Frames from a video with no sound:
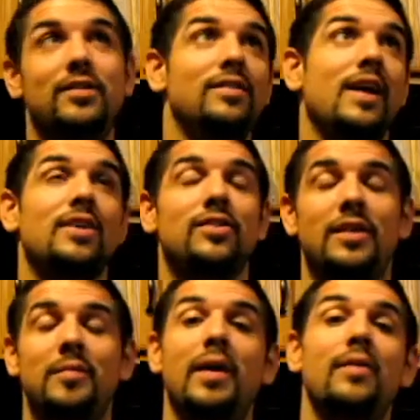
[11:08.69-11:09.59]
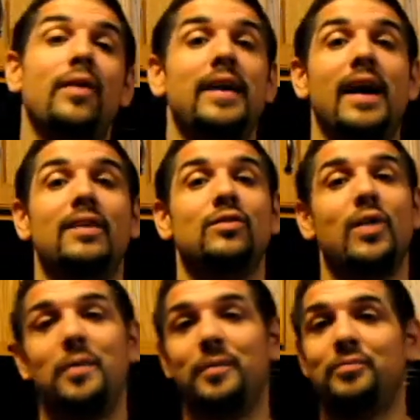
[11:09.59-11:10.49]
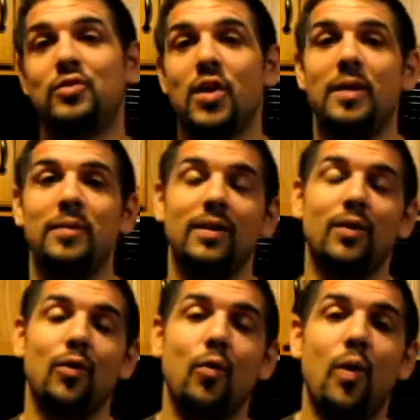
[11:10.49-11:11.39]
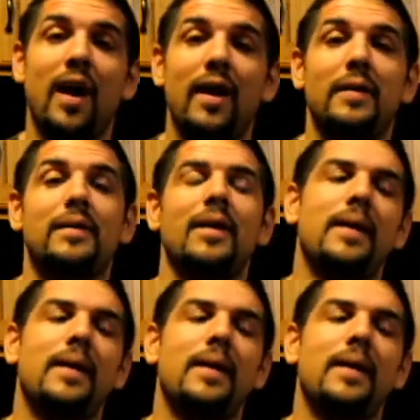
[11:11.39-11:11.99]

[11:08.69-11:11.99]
She's actually in bed right now, so I'm trying to be a little quiet.